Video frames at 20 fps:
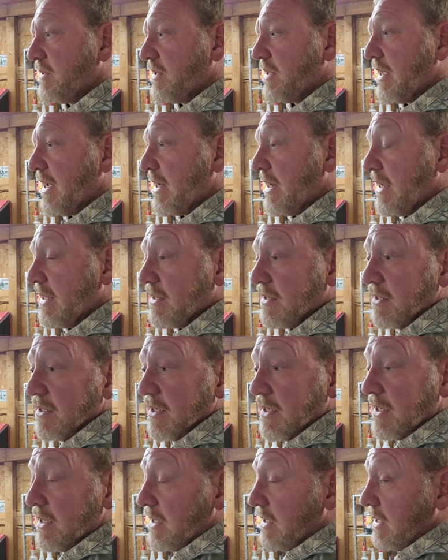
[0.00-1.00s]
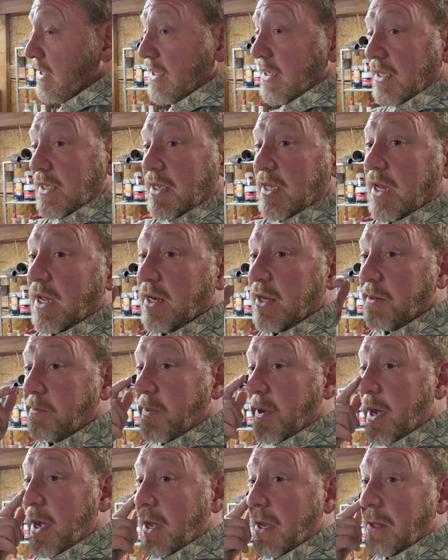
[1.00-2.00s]
I need
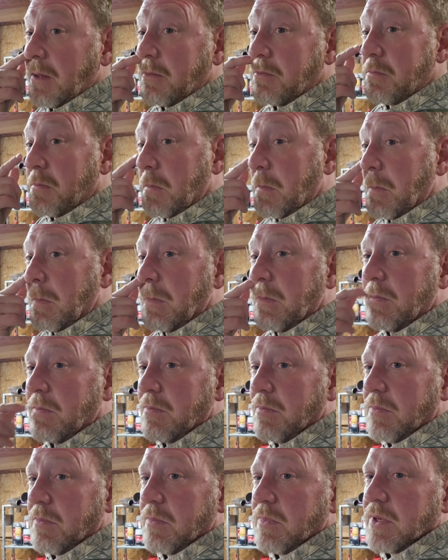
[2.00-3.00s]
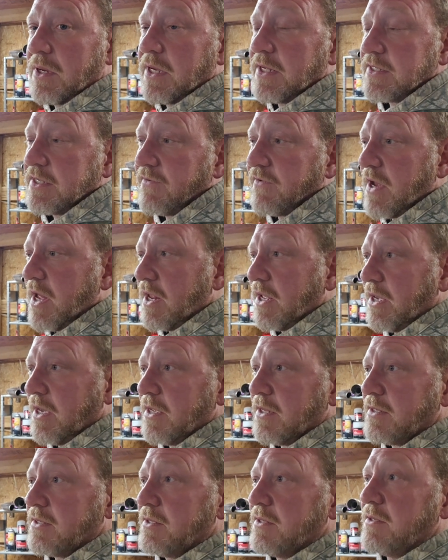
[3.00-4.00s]
paint because I've got to
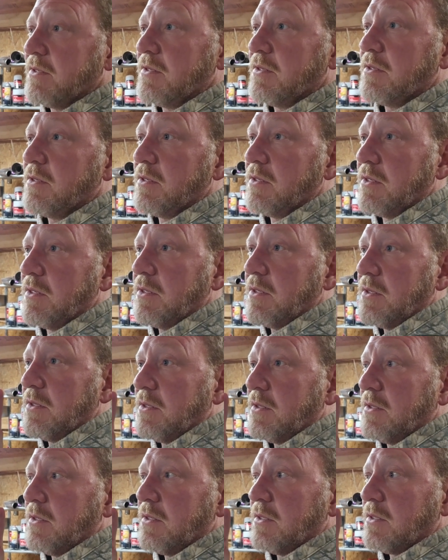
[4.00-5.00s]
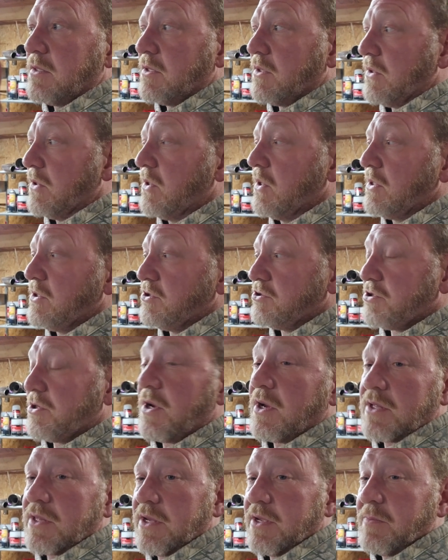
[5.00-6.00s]
get the hood and
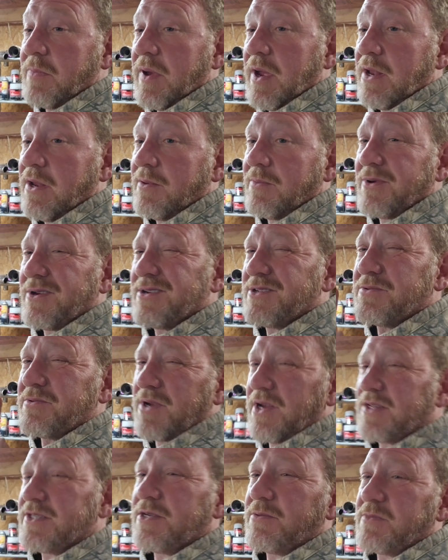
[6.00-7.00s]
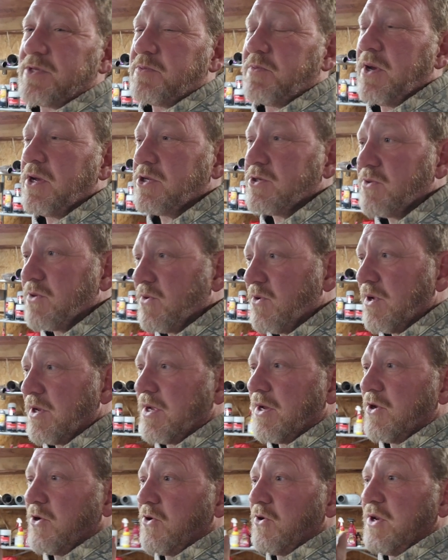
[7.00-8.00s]
trunk lid painted because we got something special going
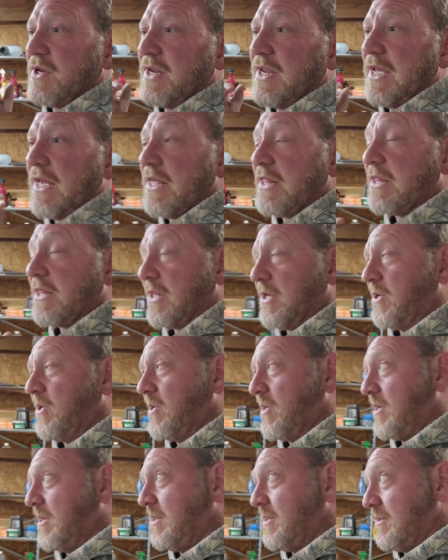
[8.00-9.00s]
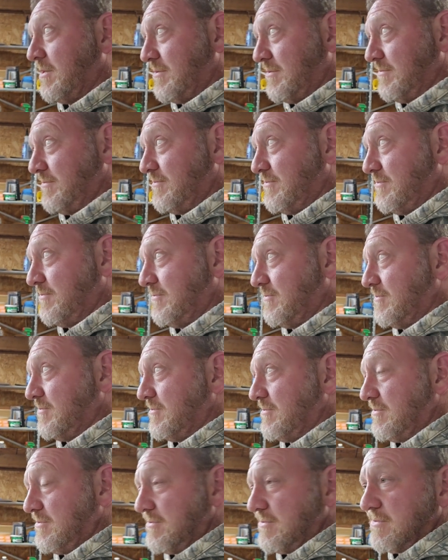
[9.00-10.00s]
underneath the hood
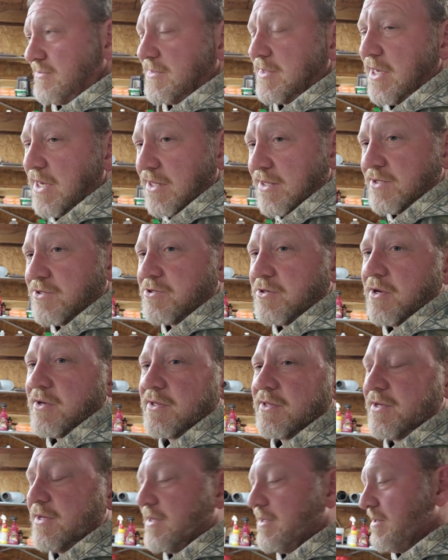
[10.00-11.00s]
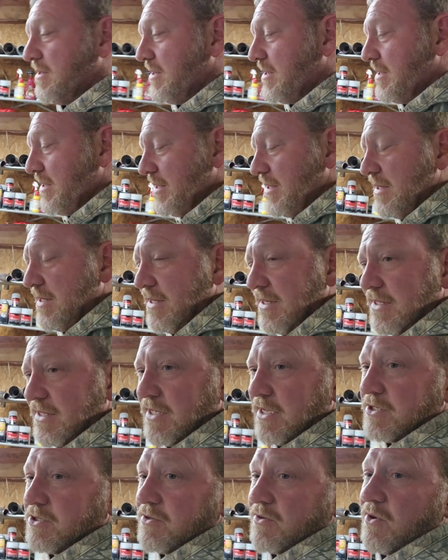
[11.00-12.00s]
in the trunk lid
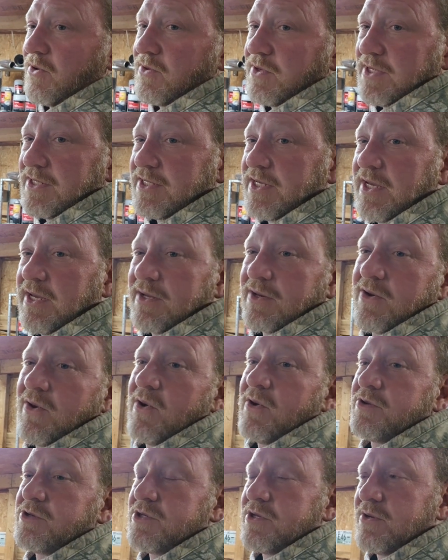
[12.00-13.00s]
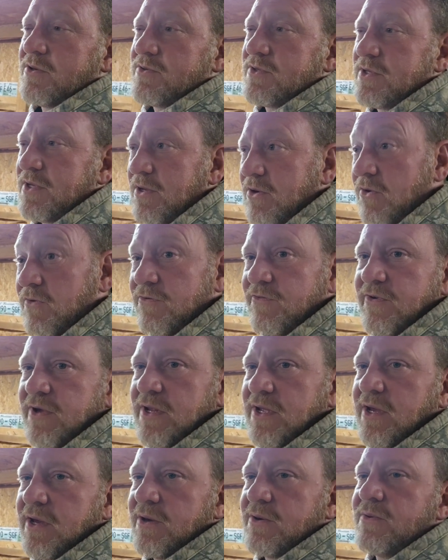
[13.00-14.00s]
that you'll only see at car shows and on the
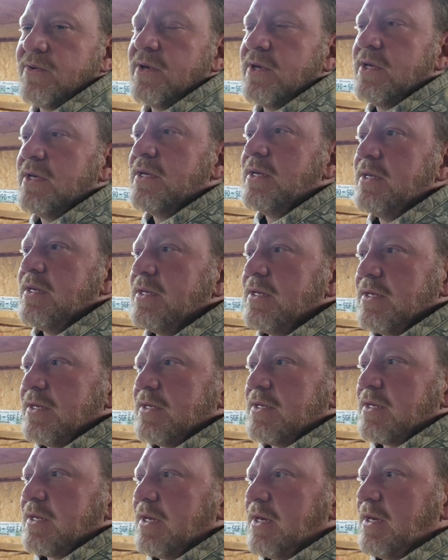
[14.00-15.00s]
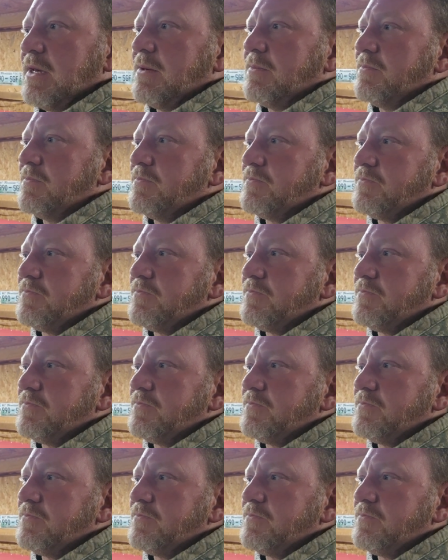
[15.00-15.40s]
video. And